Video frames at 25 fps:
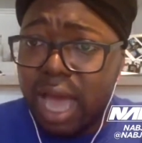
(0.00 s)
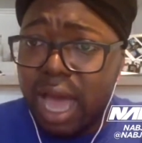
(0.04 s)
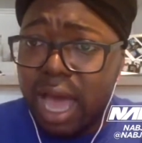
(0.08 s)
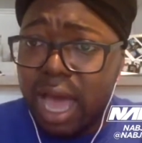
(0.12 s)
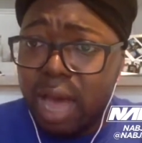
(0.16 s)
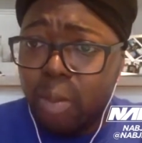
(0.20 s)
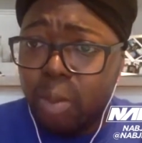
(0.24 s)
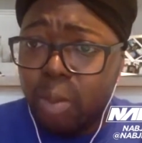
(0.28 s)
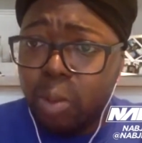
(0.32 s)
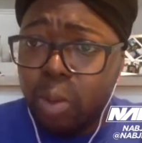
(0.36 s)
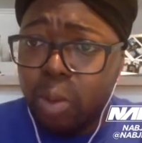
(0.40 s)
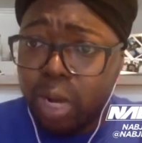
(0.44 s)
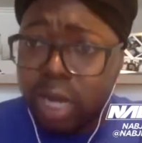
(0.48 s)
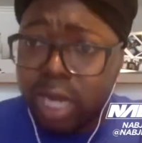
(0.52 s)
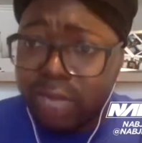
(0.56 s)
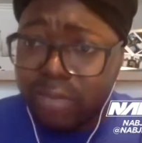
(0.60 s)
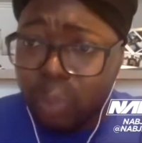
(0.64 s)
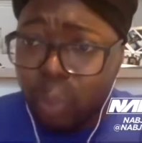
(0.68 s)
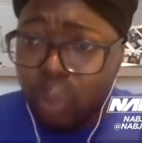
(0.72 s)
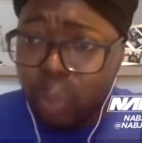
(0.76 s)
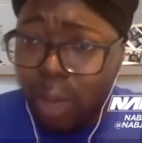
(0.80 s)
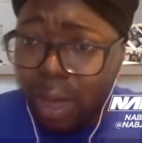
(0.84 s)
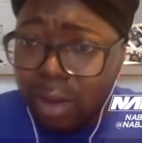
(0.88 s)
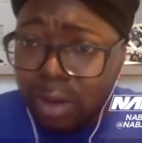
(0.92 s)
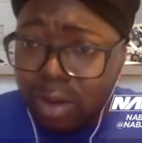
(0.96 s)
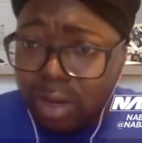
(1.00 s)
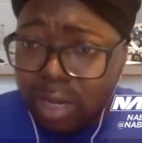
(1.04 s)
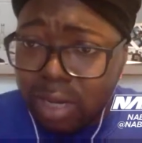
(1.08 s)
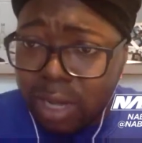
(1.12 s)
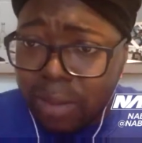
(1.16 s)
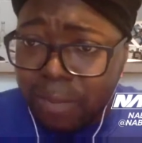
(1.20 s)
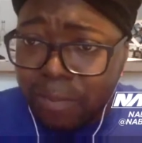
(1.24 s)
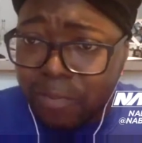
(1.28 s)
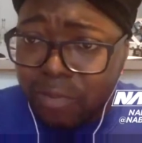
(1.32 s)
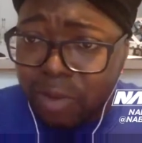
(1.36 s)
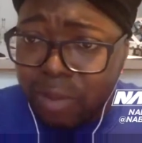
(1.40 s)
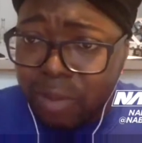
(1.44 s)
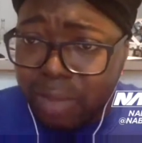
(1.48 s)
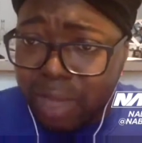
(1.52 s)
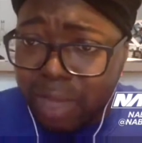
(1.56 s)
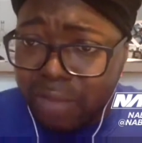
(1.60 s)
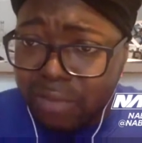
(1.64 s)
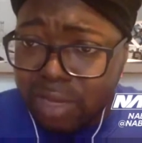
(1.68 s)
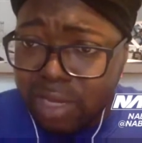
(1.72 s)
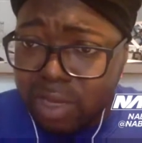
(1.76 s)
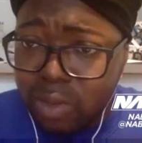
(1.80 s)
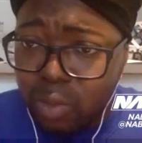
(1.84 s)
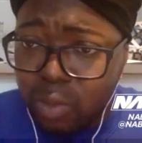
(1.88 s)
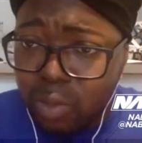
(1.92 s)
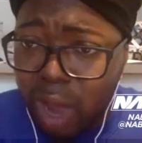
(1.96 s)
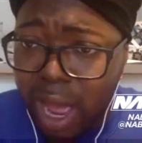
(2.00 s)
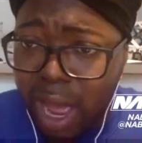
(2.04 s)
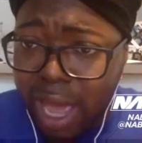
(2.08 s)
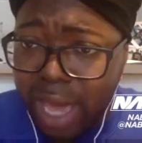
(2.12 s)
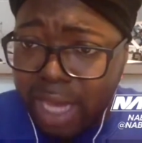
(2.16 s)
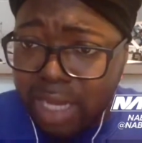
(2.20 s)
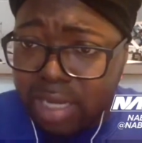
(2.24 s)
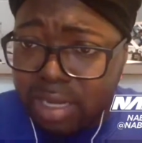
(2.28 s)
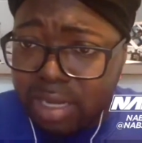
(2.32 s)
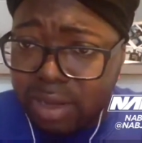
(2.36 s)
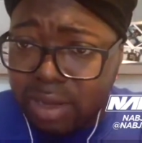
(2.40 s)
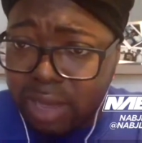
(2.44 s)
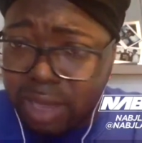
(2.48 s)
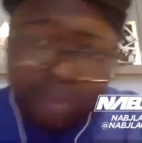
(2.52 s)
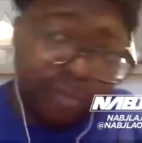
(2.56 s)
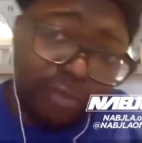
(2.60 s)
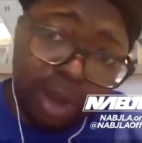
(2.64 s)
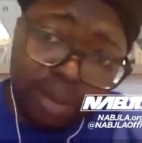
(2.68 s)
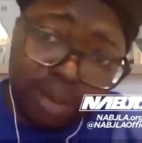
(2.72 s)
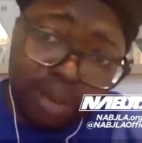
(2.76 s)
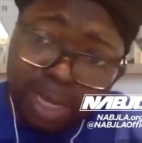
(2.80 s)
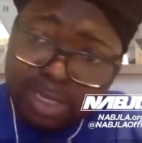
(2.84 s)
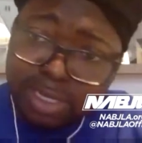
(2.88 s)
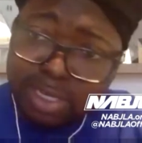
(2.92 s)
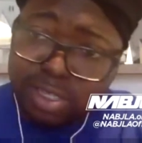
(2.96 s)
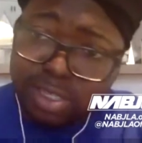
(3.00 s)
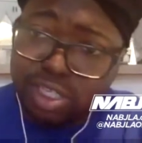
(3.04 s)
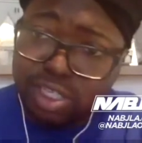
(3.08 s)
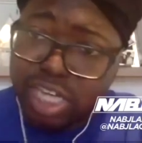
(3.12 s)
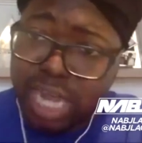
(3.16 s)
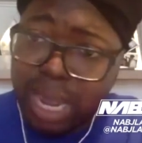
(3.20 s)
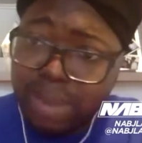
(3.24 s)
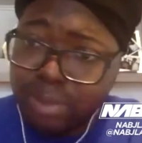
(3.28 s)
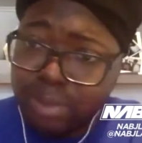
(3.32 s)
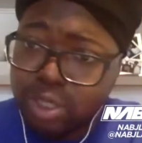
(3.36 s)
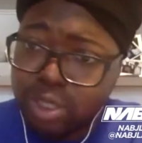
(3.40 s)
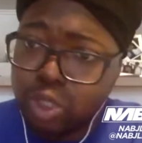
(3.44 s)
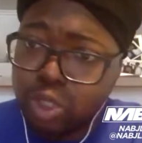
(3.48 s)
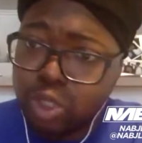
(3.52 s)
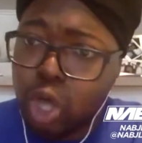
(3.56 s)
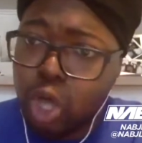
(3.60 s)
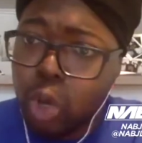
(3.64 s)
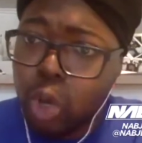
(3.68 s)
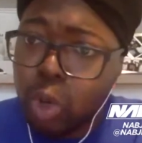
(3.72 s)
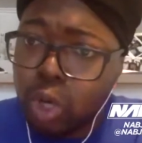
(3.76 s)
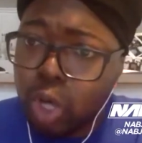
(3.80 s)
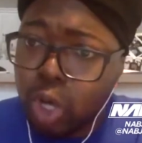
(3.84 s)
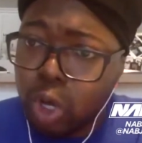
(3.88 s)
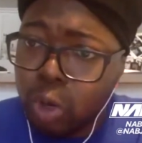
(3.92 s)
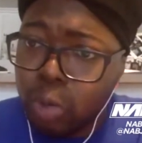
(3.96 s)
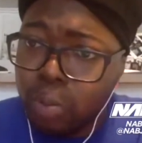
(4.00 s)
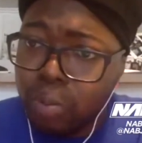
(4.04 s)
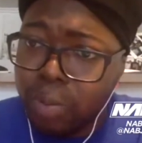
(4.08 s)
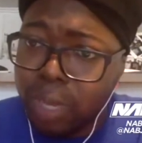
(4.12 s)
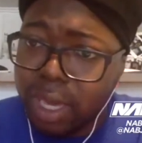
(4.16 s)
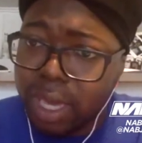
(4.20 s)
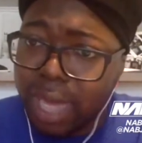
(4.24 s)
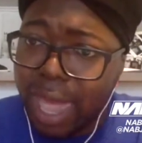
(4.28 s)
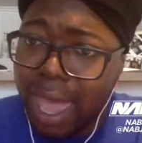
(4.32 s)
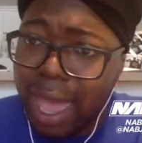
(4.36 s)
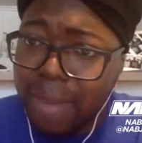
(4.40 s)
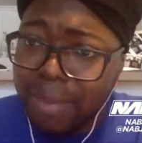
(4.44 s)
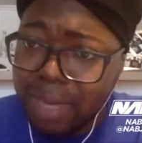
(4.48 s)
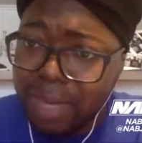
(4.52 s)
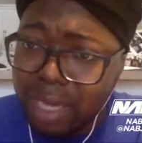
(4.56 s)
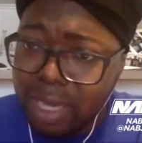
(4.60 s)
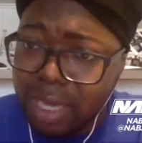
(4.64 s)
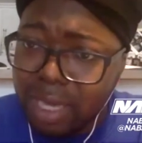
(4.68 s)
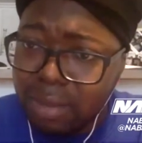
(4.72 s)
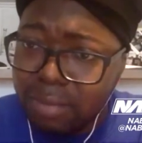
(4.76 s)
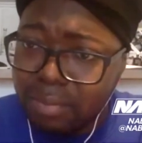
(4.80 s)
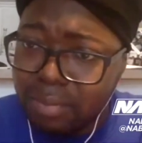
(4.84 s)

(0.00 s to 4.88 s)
We want to give a welcome from Beverly White and from us as a chapter to Coco McAbey,